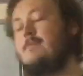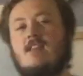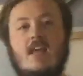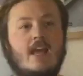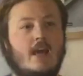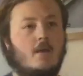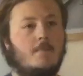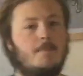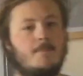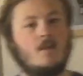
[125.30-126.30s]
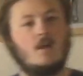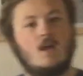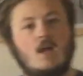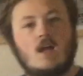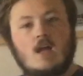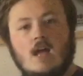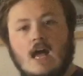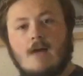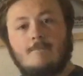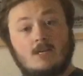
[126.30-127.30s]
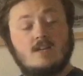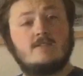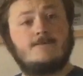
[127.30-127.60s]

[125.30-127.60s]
here. And because